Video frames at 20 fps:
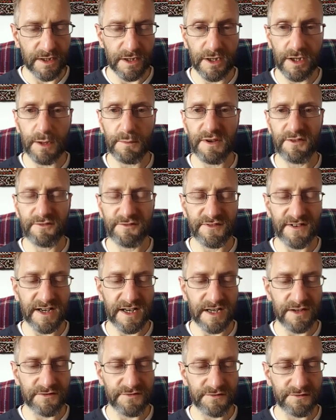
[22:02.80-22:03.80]
Comment
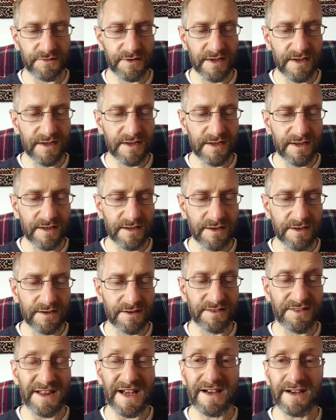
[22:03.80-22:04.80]
5.
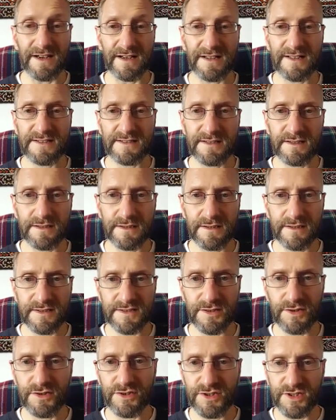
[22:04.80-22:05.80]
Thanks.
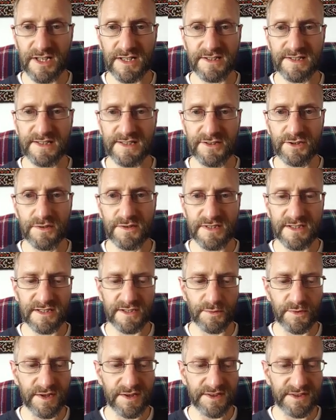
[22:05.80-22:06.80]
So she actually uses
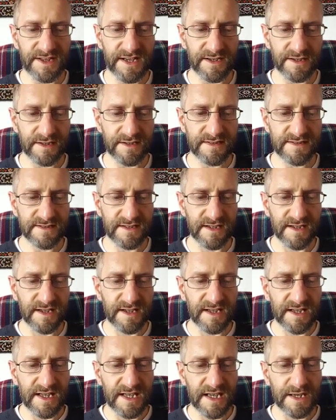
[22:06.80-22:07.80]
the word thanks.
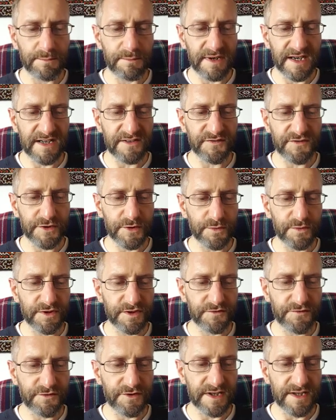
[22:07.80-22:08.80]
In my view,
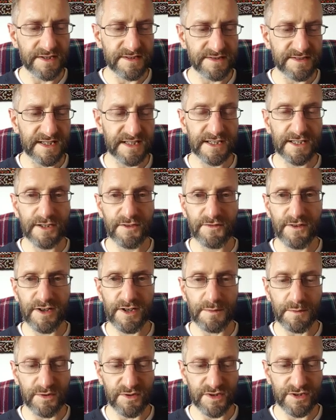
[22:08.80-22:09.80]
the phrase "thank you
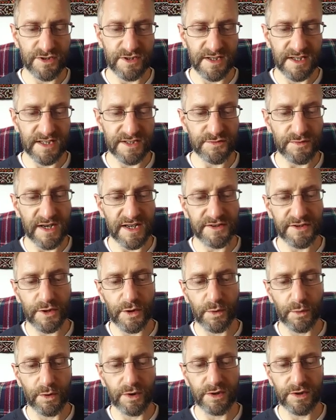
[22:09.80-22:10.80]
very much" is rather
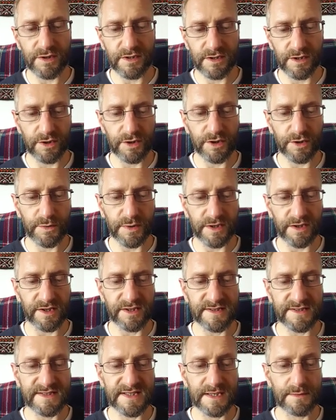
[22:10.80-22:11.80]
colloquial
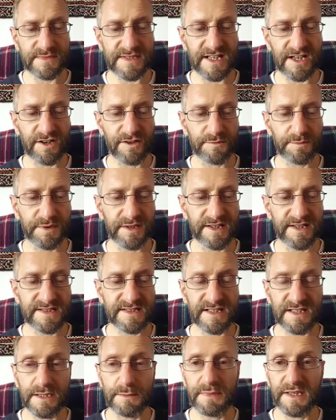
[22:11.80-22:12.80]
and seems out of
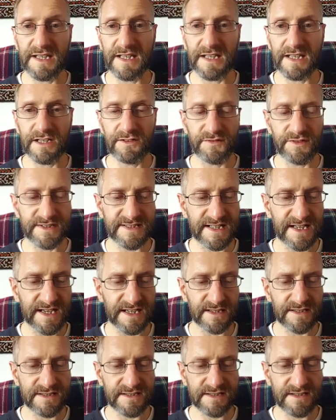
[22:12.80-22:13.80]
place at the beginning of a
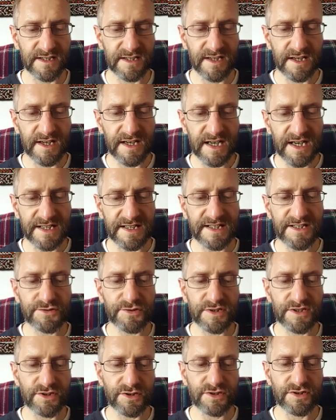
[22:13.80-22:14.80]
text. An
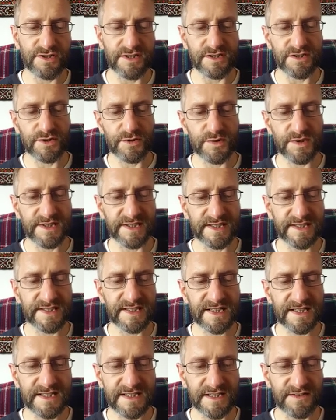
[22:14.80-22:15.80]
introduction is usually
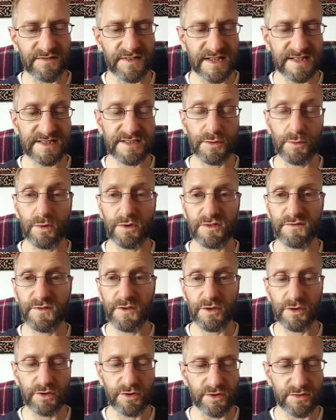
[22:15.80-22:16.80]
indicative as to what
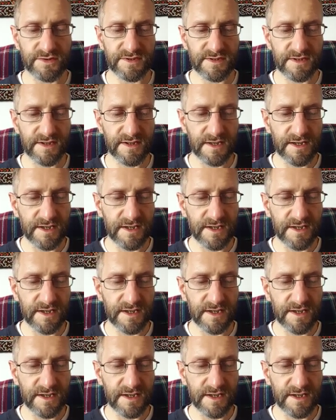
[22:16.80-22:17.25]
follows.